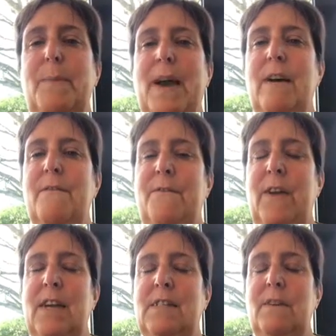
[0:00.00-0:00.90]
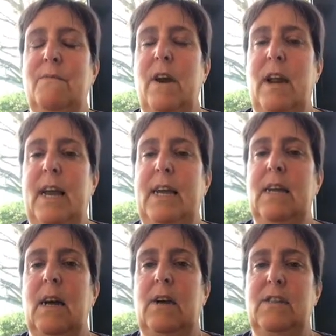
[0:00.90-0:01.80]
a bit conflicting
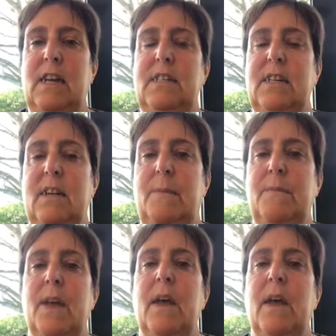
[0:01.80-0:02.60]
really, because I said I'm,